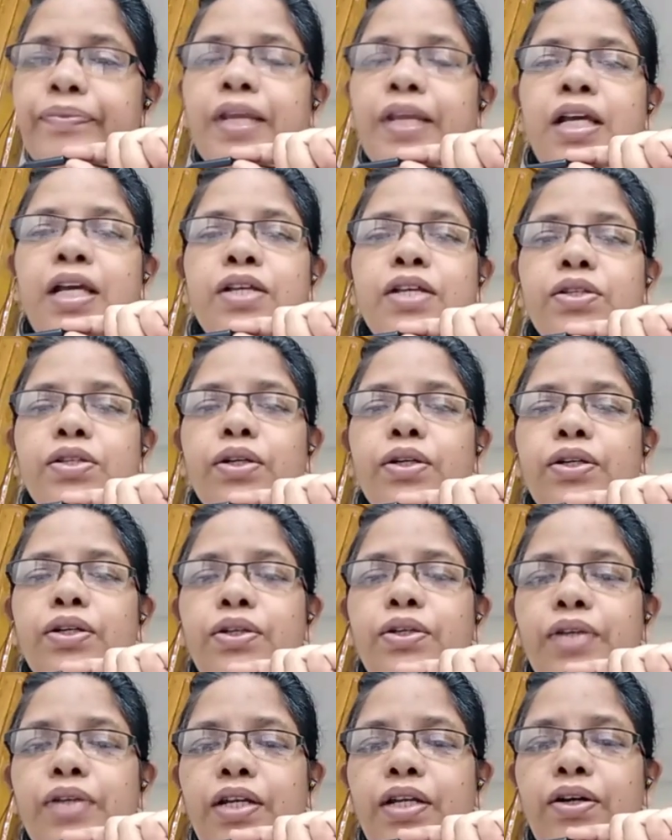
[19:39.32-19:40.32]
So
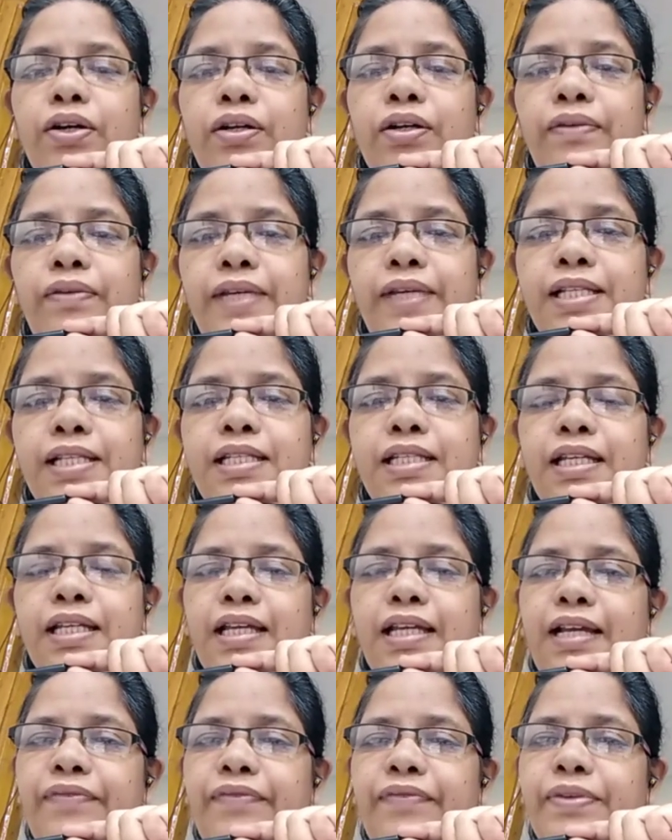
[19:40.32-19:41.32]
you can always take a
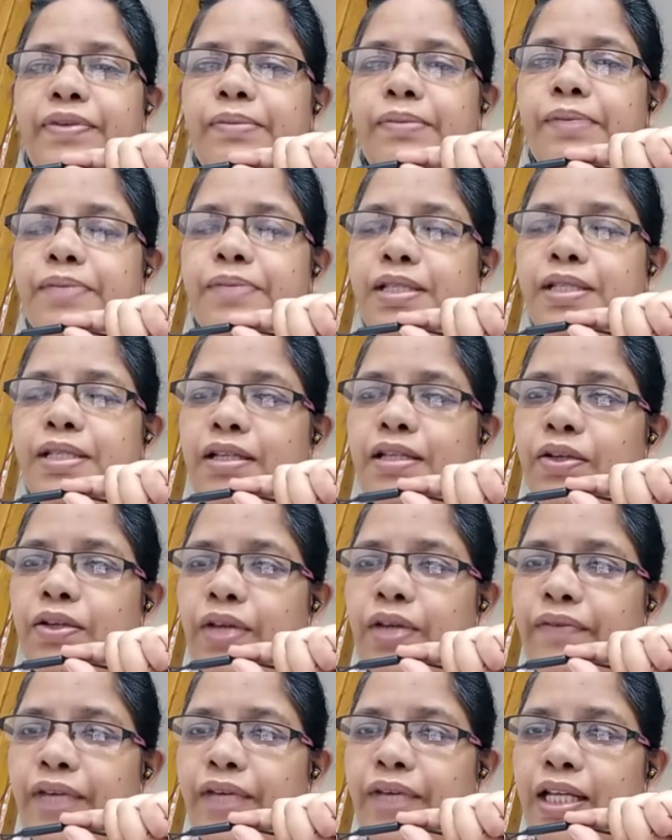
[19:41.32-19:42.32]
help from them. So you
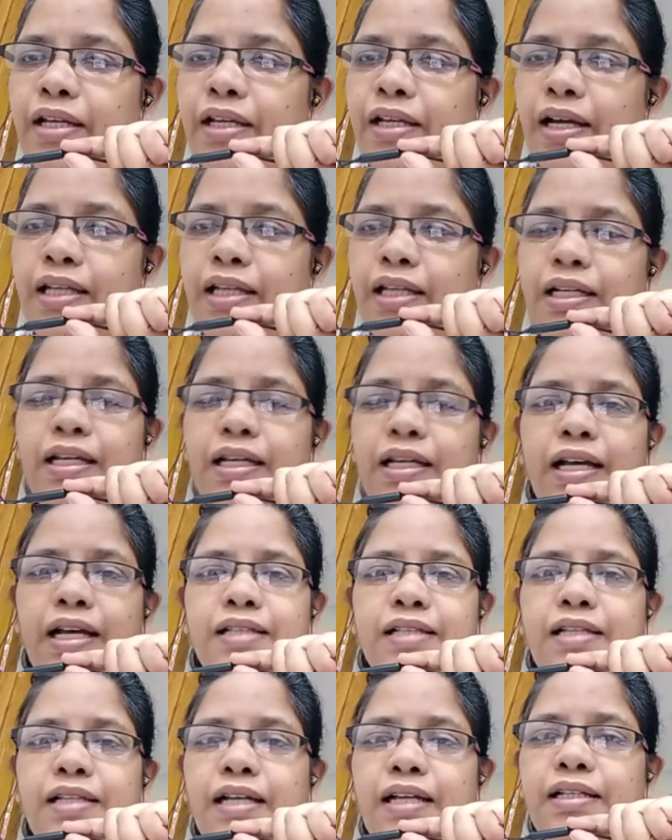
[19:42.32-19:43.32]
can very kindly
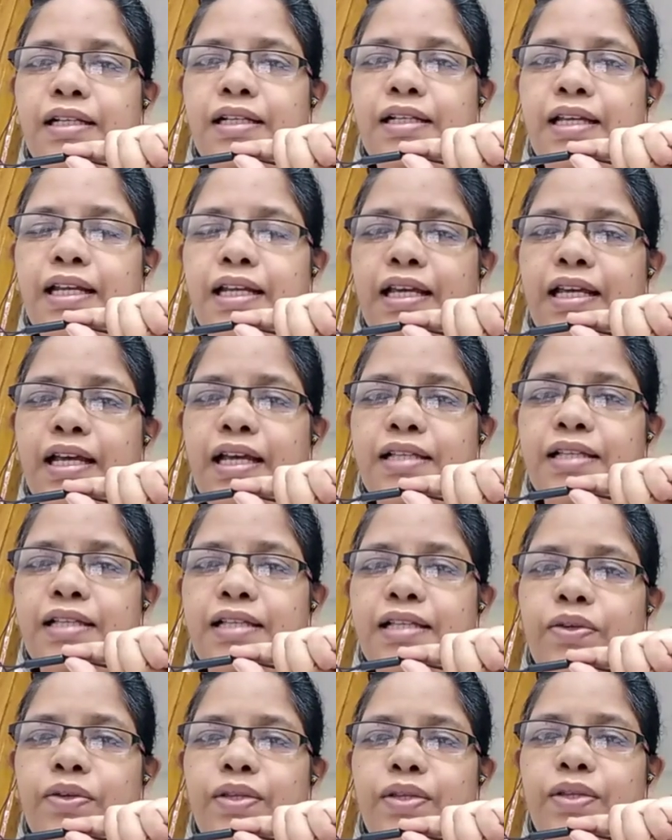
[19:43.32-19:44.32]
ask, uncle, can I ask
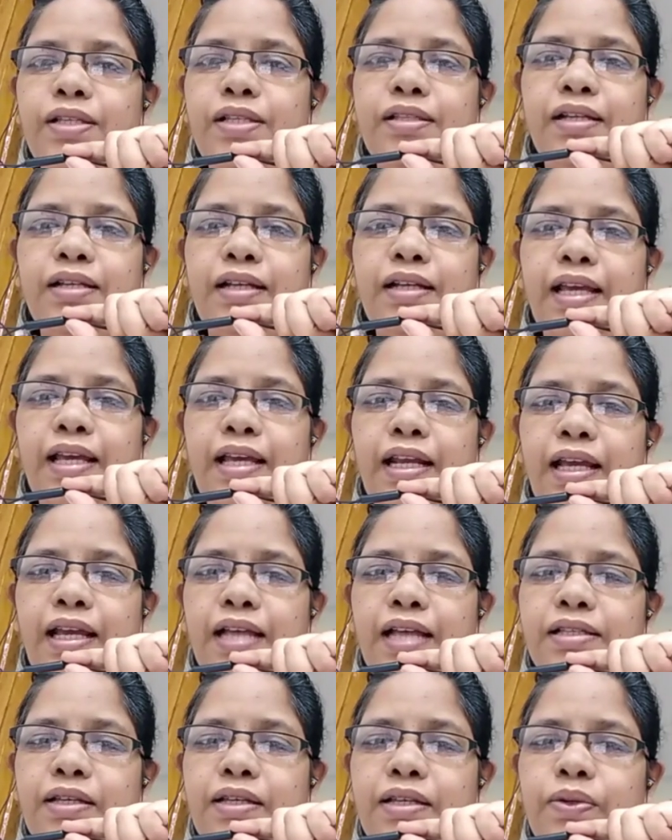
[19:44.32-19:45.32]
you this, sir? Can I
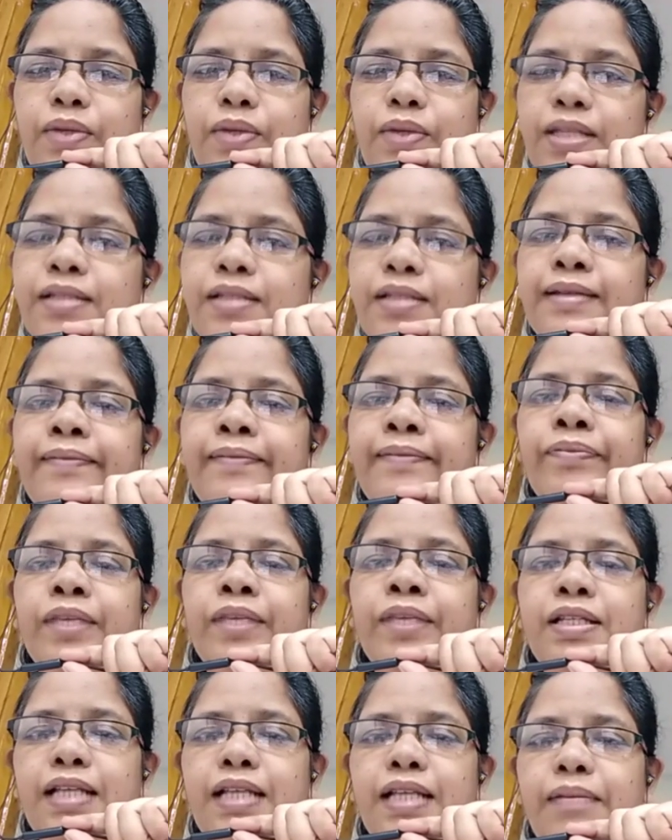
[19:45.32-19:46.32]
ask you this?
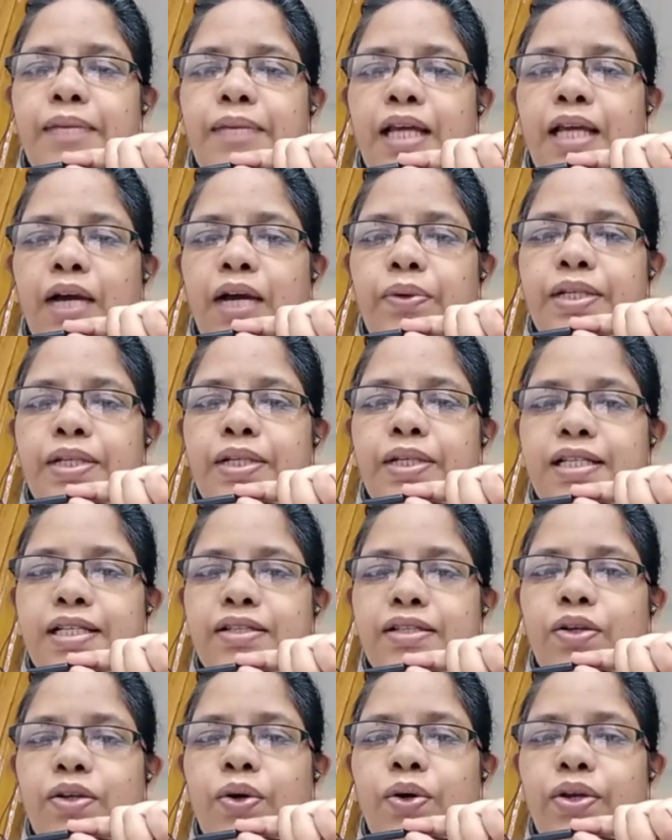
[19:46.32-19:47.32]
Tell me how it is.
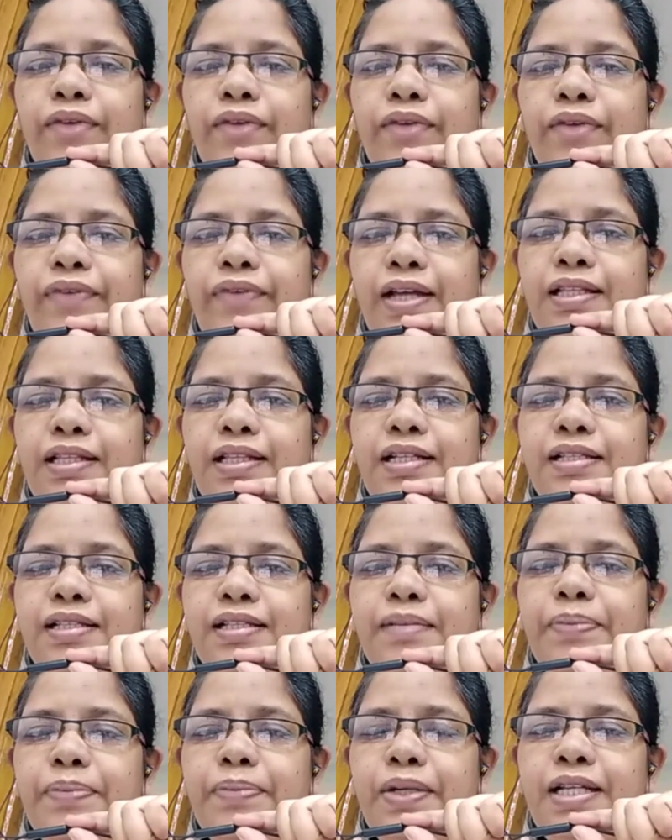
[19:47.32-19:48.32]
Oh, your father is
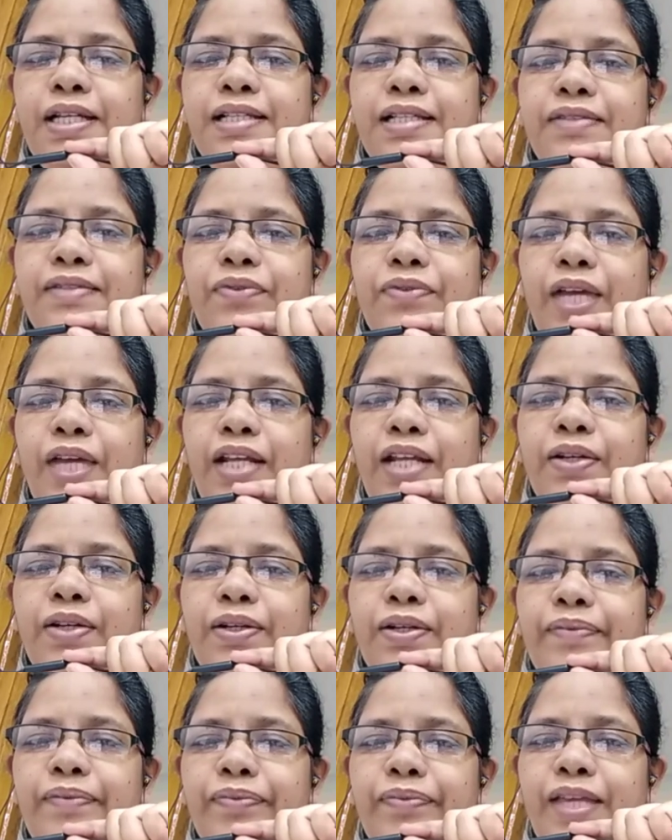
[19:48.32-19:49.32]
a police. Very
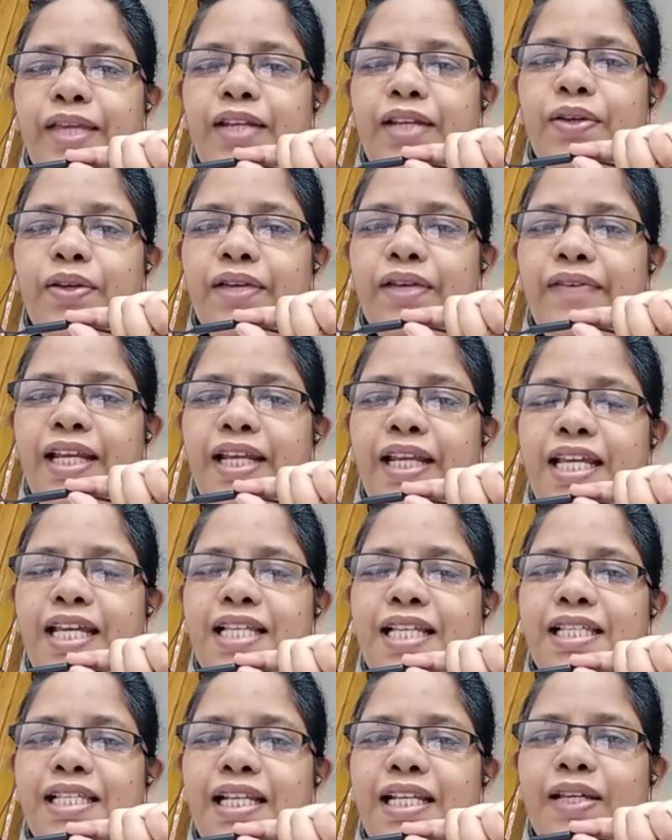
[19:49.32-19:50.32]
good. Then you can very
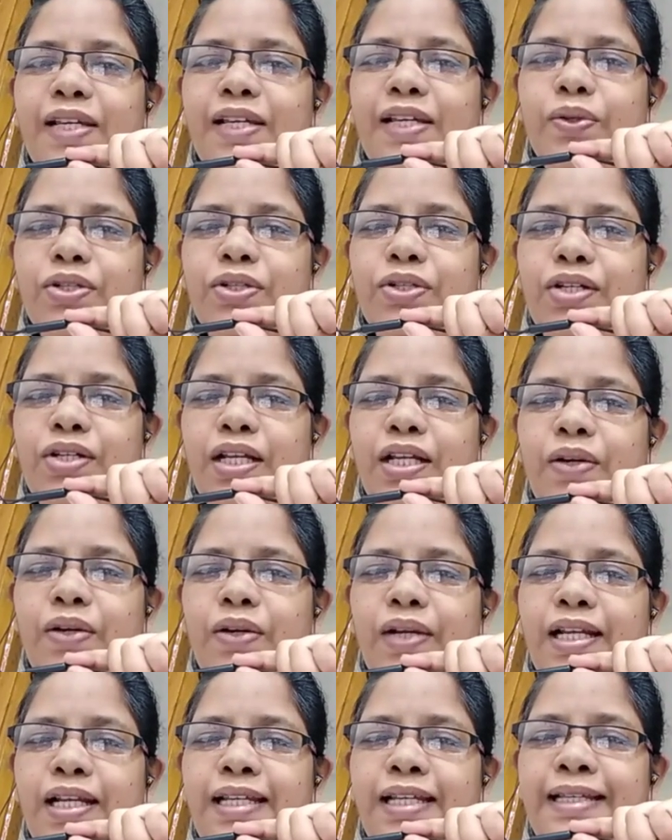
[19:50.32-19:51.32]
easily go, Shri Kulali.